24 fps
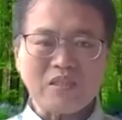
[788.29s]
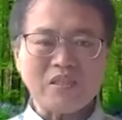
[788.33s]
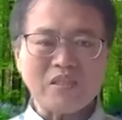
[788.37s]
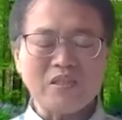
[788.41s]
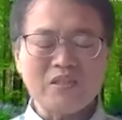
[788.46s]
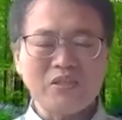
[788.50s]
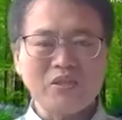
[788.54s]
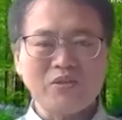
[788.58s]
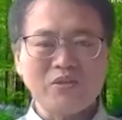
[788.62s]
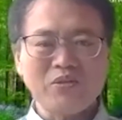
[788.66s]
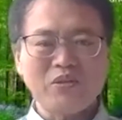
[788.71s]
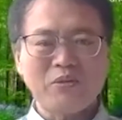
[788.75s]

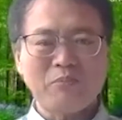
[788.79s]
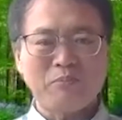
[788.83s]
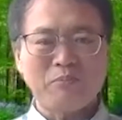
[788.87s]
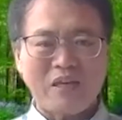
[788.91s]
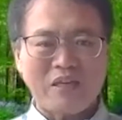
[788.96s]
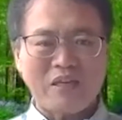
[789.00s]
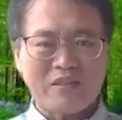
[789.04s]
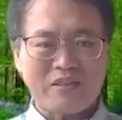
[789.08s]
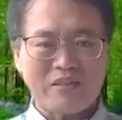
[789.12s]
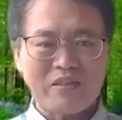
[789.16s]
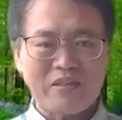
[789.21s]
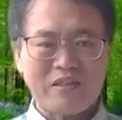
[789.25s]
So the
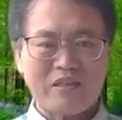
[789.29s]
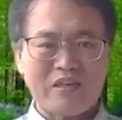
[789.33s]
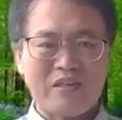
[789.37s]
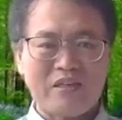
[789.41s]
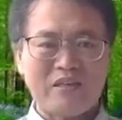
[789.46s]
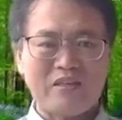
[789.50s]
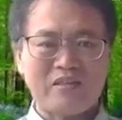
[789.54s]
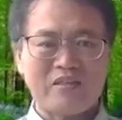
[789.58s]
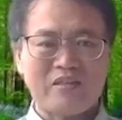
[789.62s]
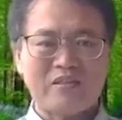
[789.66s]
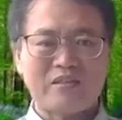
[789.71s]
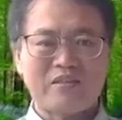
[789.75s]
best thing
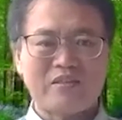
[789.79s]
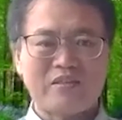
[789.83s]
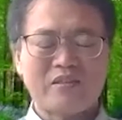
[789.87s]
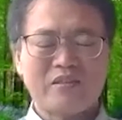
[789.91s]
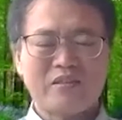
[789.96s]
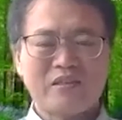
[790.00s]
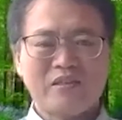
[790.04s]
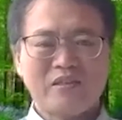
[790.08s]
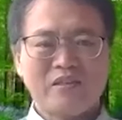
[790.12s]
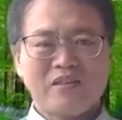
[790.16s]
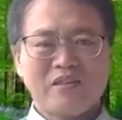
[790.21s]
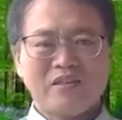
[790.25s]
is,
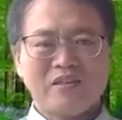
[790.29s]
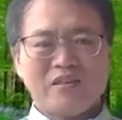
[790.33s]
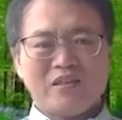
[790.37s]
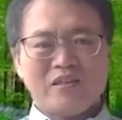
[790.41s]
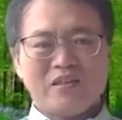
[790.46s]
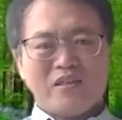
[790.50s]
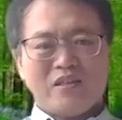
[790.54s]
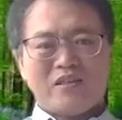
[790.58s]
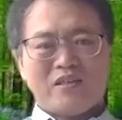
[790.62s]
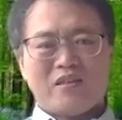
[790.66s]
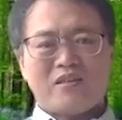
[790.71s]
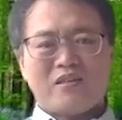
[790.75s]

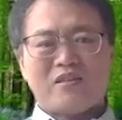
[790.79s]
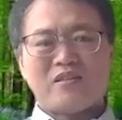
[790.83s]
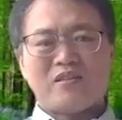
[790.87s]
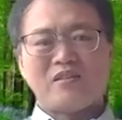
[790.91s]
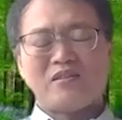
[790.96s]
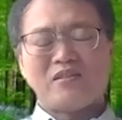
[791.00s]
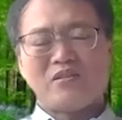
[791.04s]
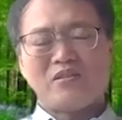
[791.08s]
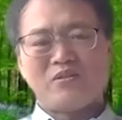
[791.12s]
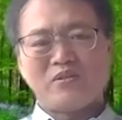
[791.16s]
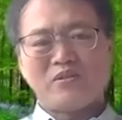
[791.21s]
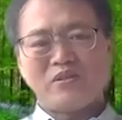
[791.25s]

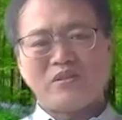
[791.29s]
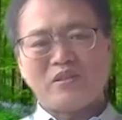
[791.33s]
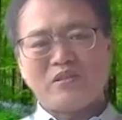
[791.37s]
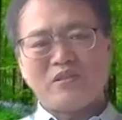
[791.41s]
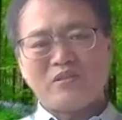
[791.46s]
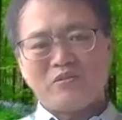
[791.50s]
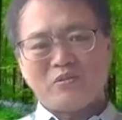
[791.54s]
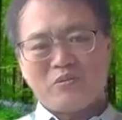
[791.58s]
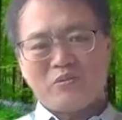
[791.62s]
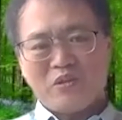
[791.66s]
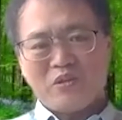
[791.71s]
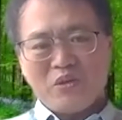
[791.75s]
you see,
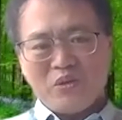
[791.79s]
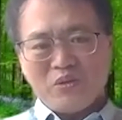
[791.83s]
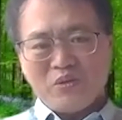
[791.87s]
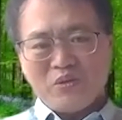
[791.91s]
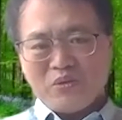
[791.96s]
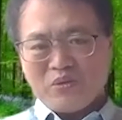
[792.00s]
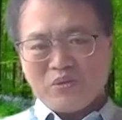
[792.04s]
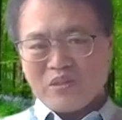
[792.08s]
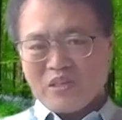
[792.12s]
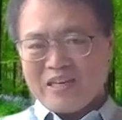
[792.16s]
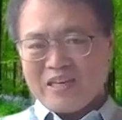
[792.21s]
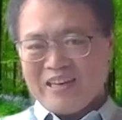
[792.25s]
when you
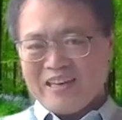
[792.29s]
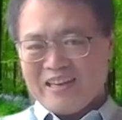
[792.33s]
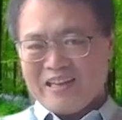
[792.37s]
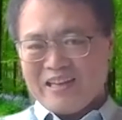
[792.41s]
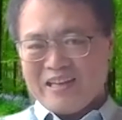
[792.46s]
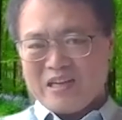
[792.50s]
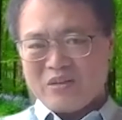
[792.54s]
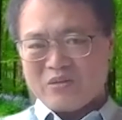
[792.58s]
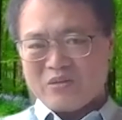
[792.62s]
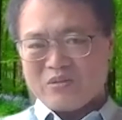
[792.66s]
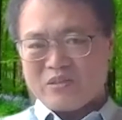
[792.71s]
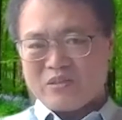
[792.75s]
use
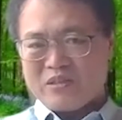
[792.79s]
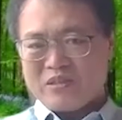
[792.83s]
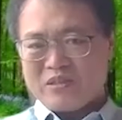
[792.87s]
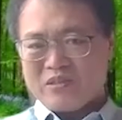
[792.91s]
cloud,